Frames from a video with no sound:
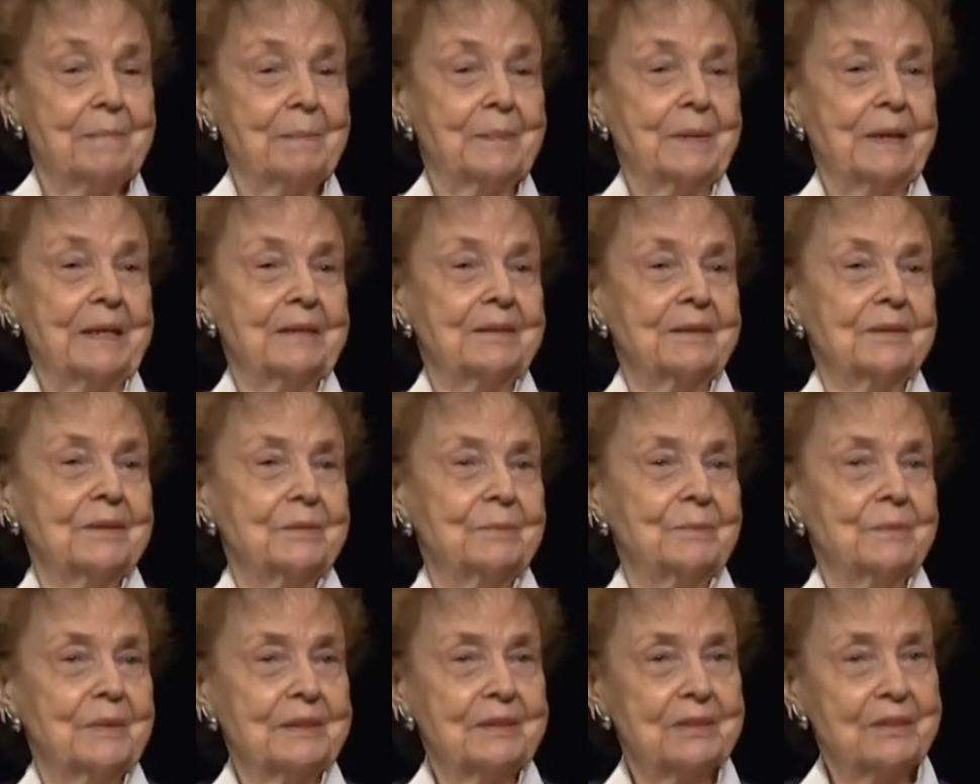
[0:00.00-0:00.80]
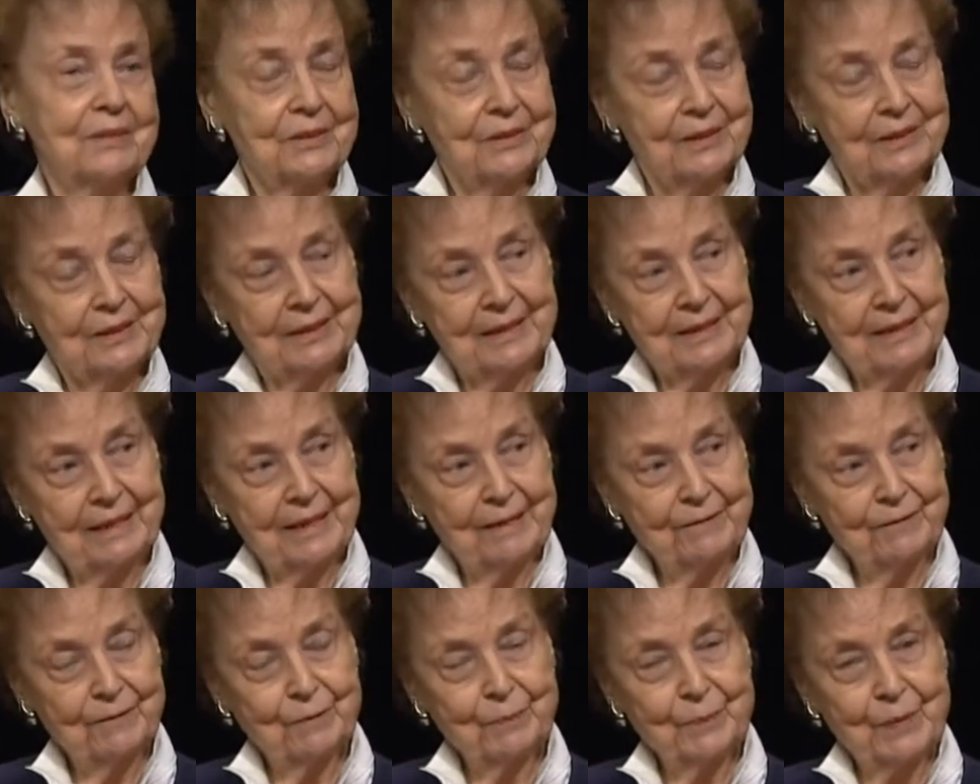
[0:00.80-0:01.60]
But you must look at
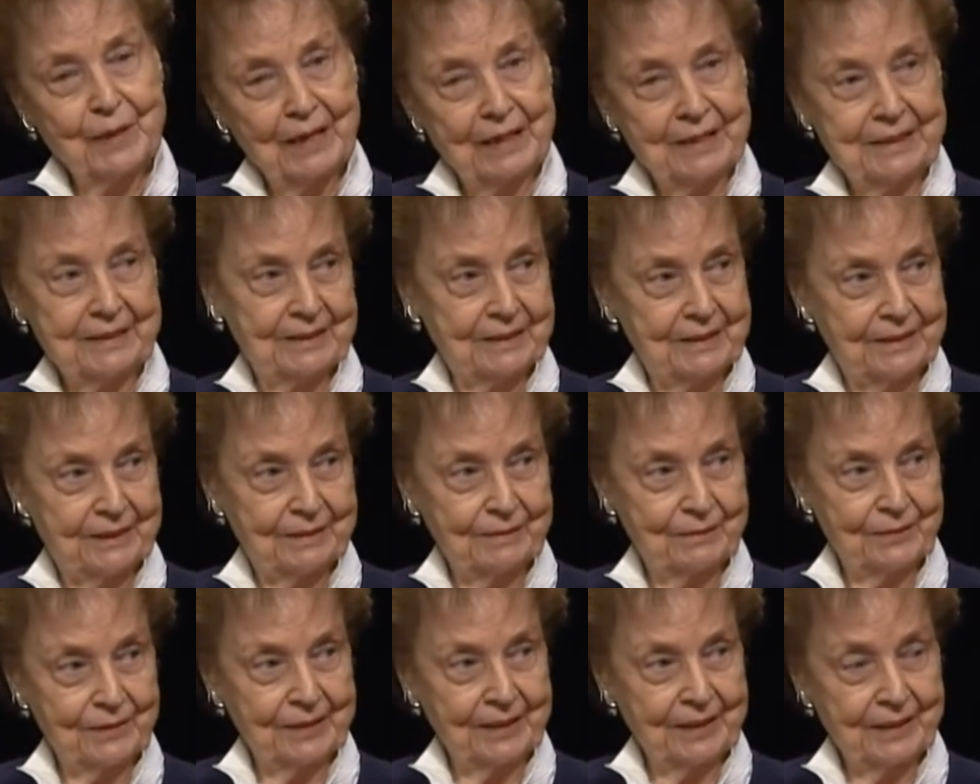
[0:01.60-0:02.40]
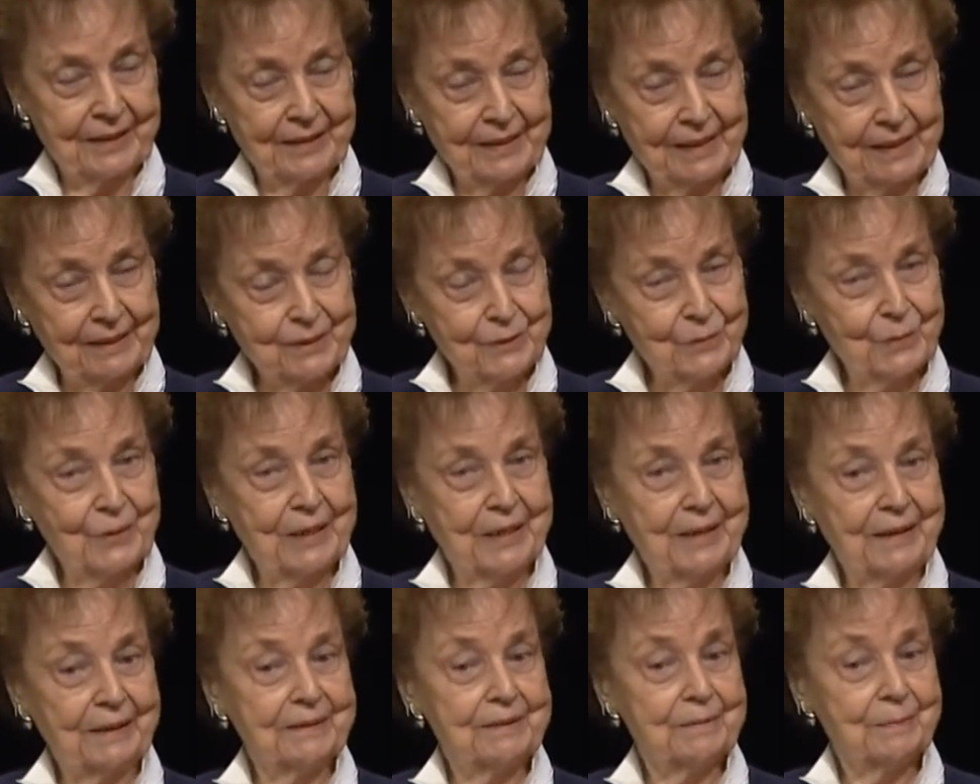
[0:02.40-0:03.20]
life positively, and that's
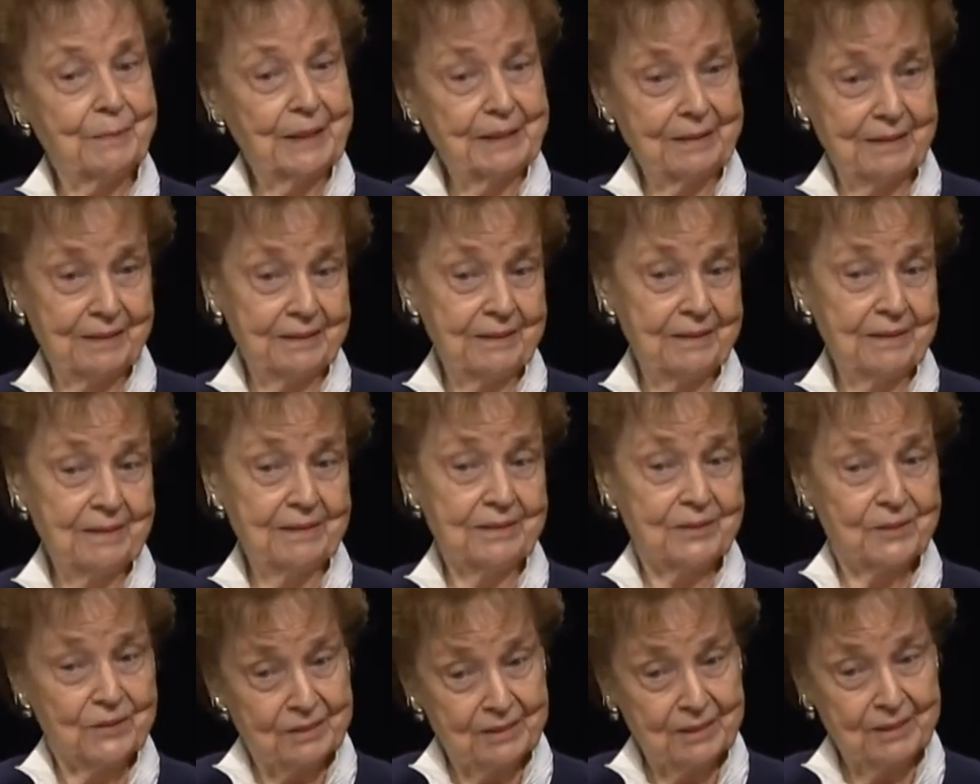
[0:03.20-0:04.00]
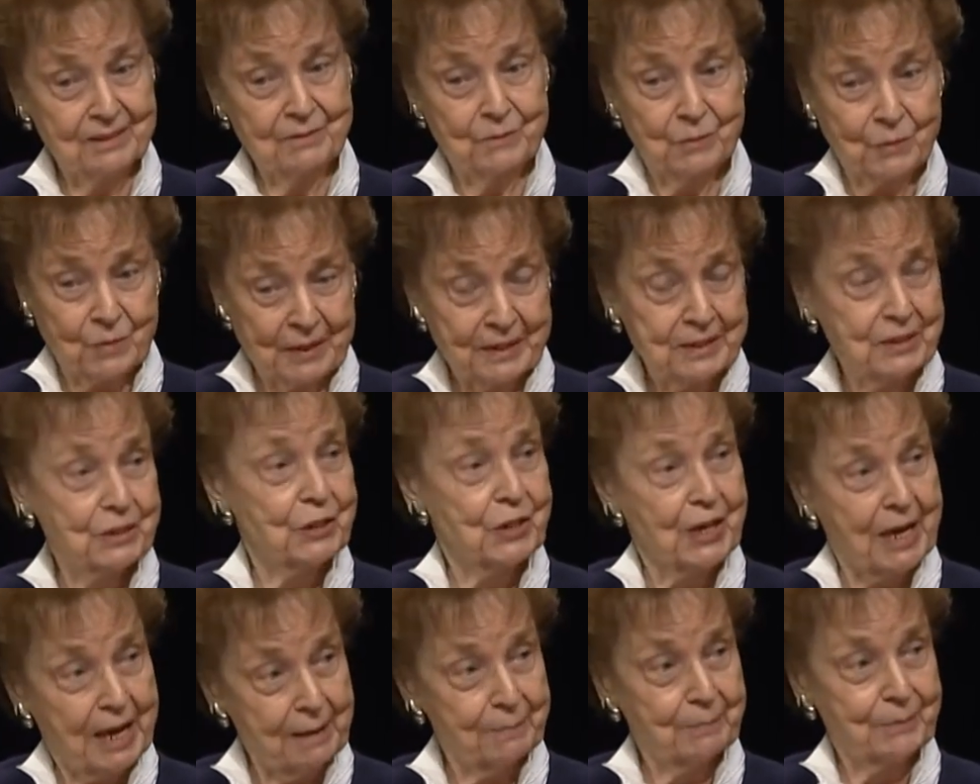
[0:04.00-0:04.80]
why I spent just one
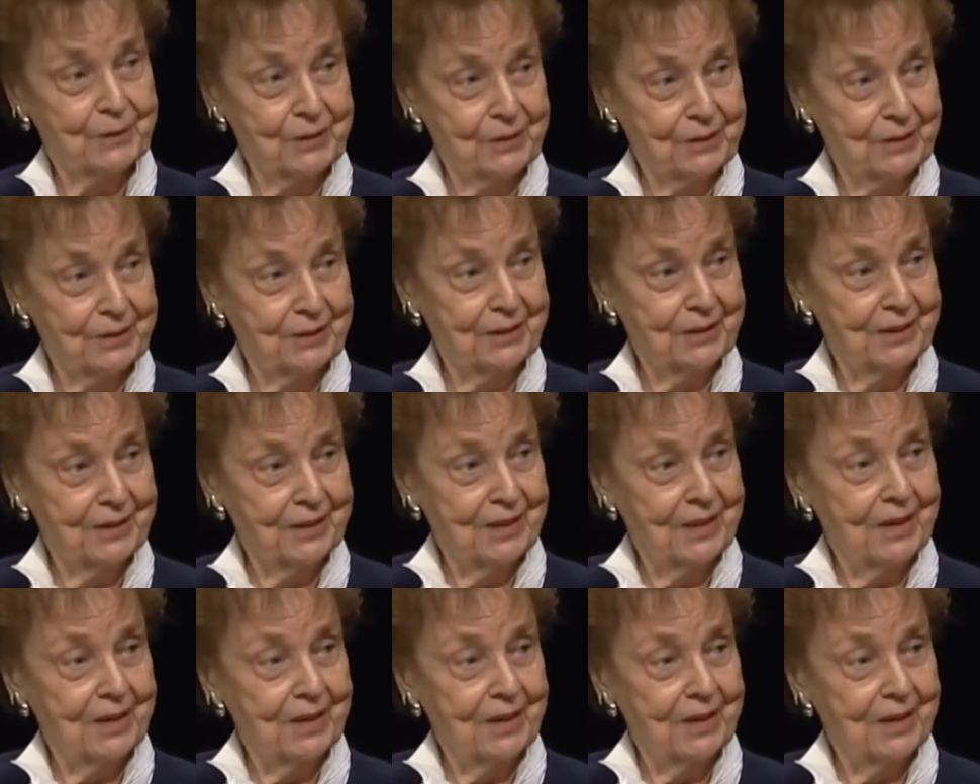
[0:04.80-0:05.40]
chapter